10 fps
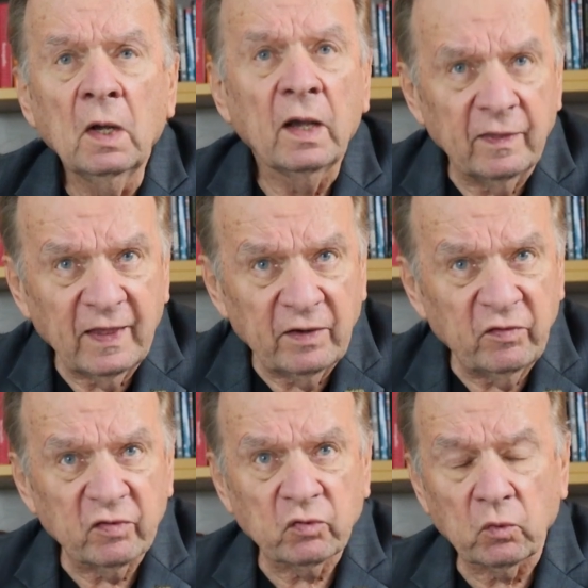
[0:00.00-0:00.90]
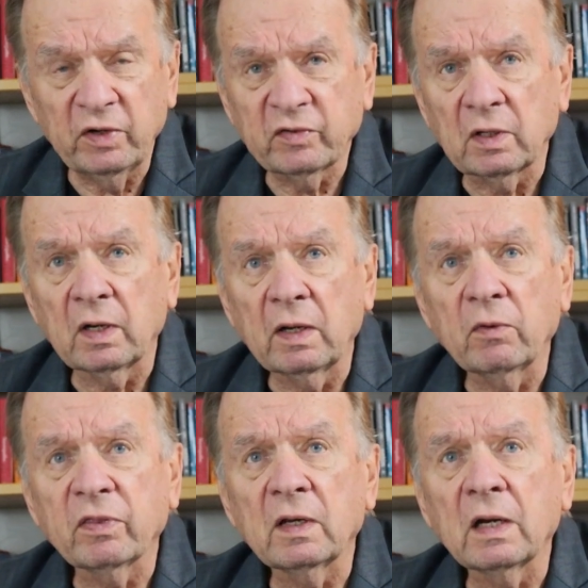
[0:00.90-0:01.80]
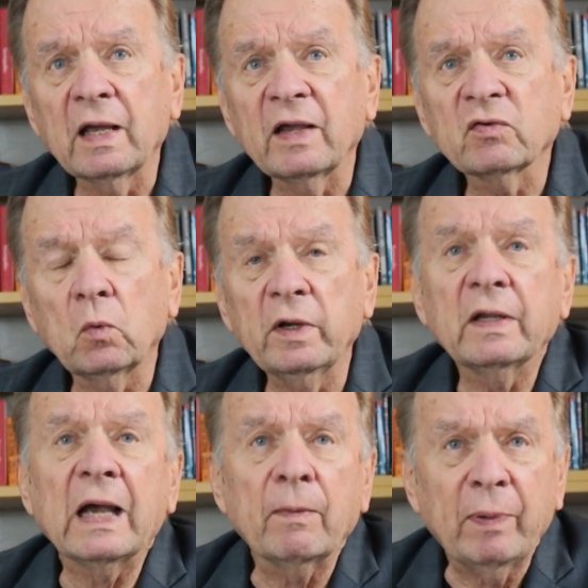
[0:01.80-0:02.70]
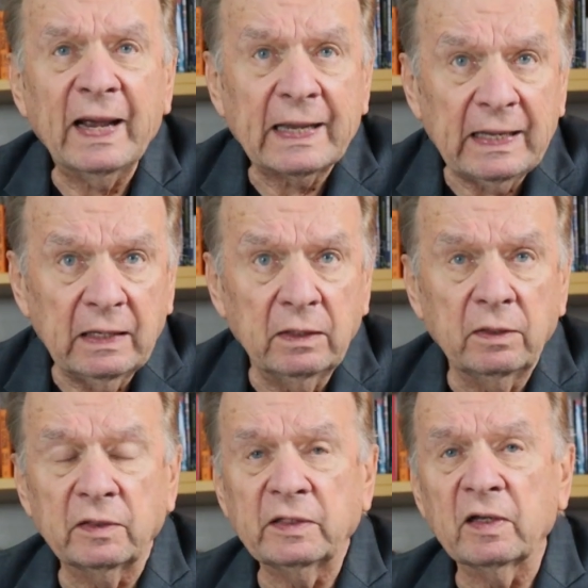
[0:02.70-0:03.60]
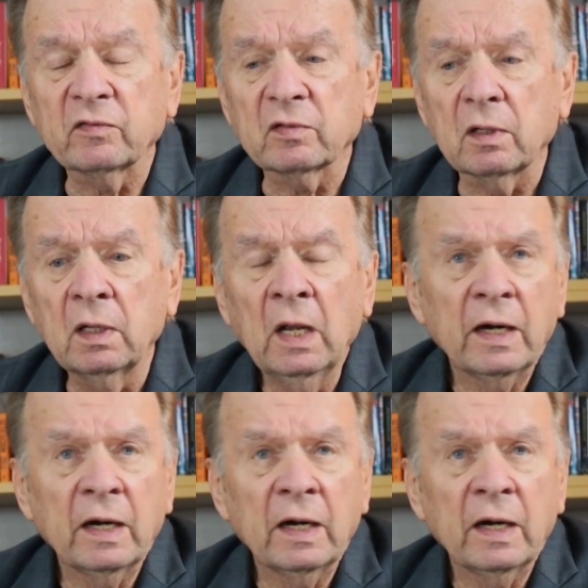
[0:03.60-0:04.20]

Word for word: and then just recently, within the last week, got back into Tesla,